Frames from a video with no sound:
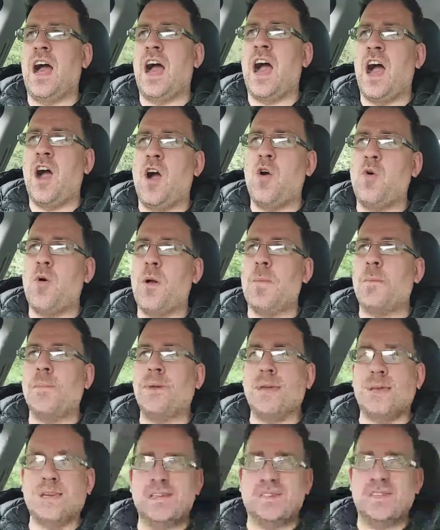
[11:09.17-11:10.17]
how
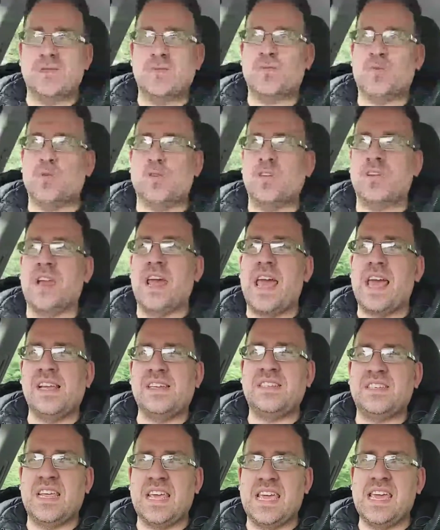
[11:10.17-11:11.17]
amazing would an
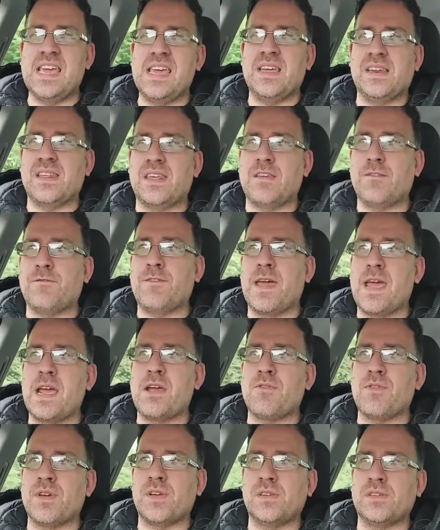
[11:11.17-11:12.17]
S80
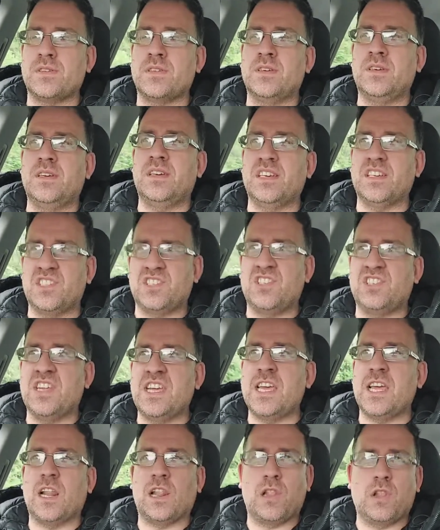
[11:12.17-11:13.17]
variant
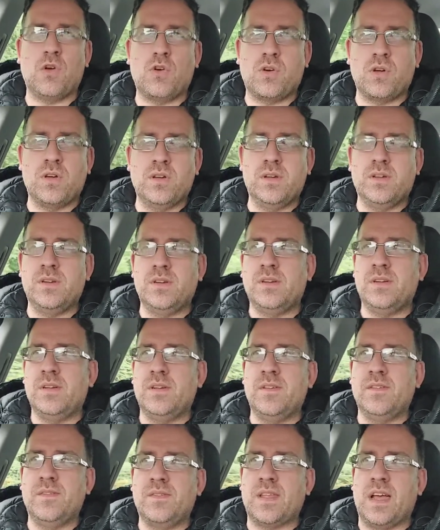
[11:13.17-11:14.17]
estate look?
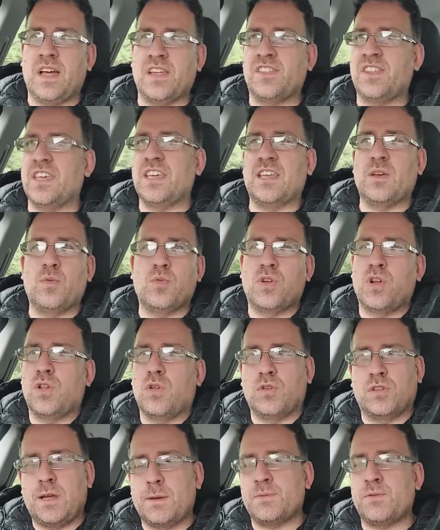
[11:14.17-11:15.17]
I think it would have
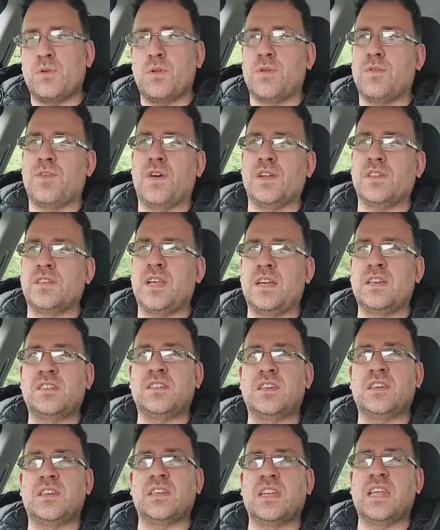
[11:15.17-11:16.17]
looked absolutely
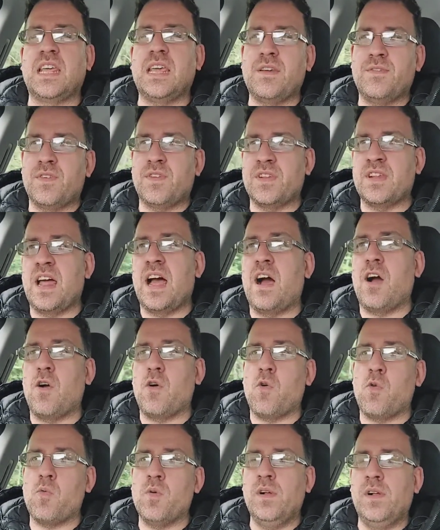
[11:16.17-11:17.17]
fantastic. And even
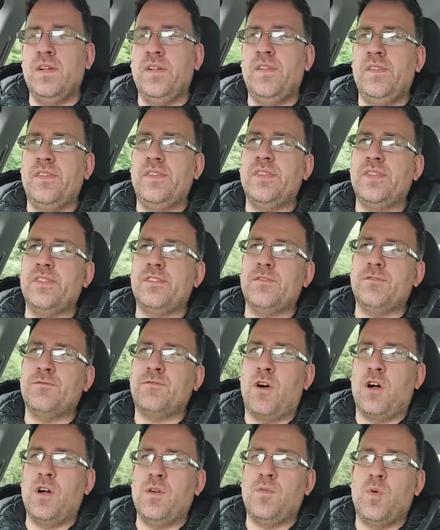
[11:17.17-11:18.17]
now,
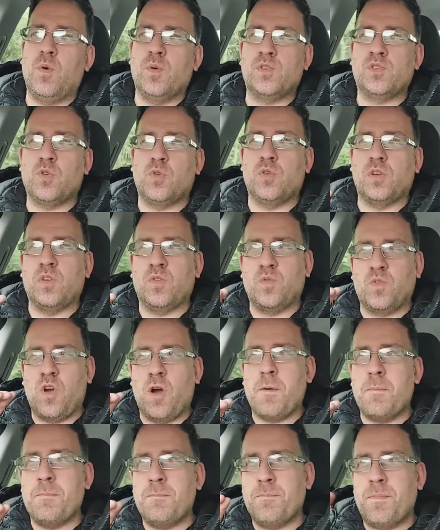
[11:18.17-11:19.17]
Volvo sort of
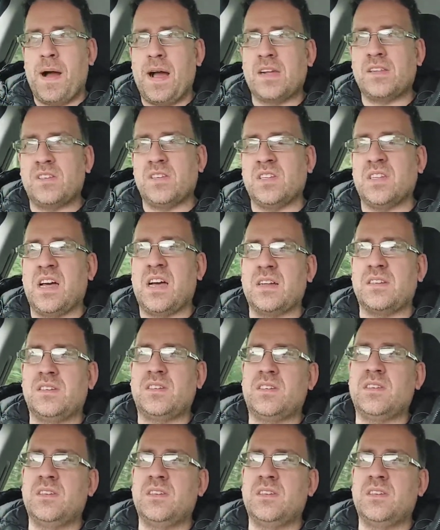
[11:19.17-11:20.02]
gone back to that